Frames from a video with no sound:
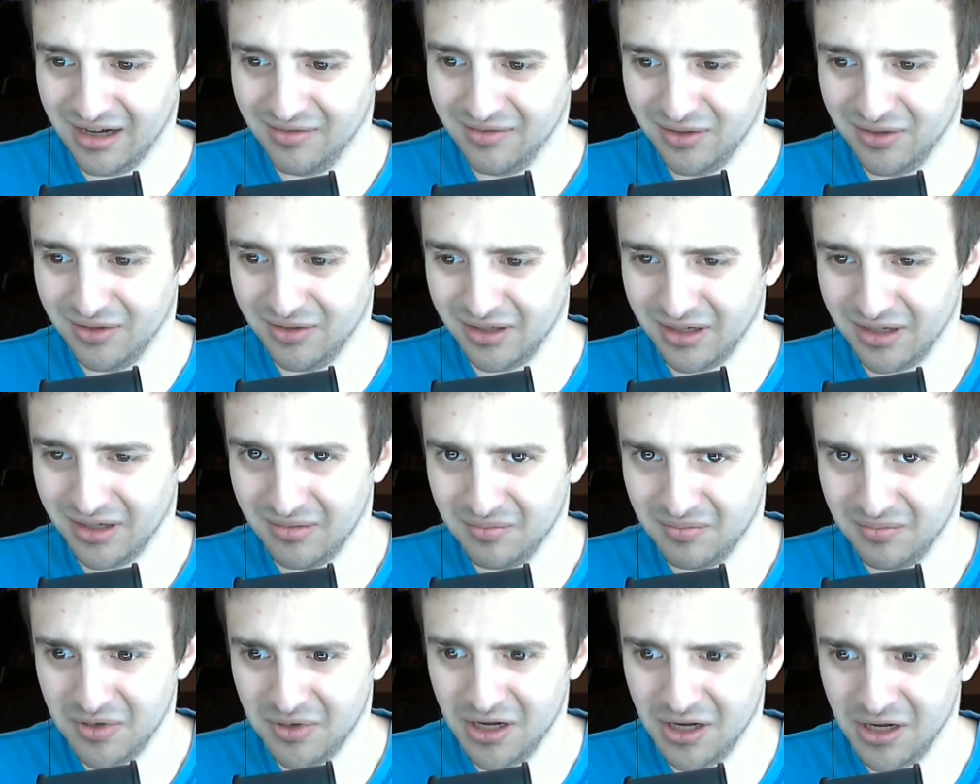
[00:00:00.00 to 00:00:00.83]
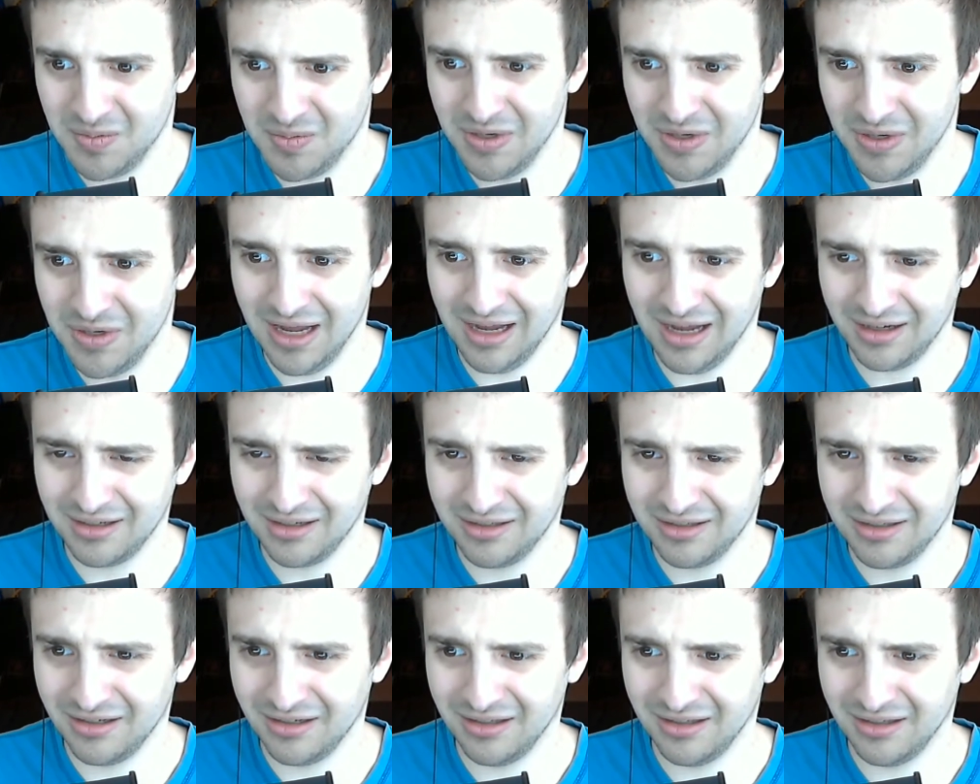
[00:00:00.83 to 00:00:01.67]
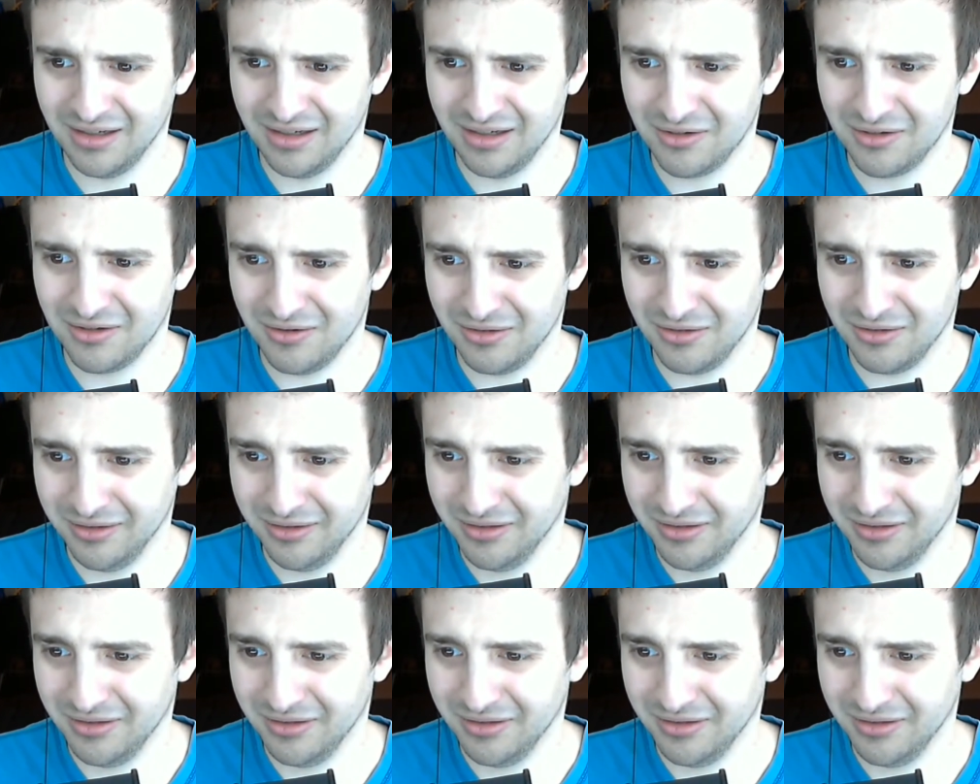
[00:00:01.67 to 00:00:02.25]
If you look at PHPX, I think it's called,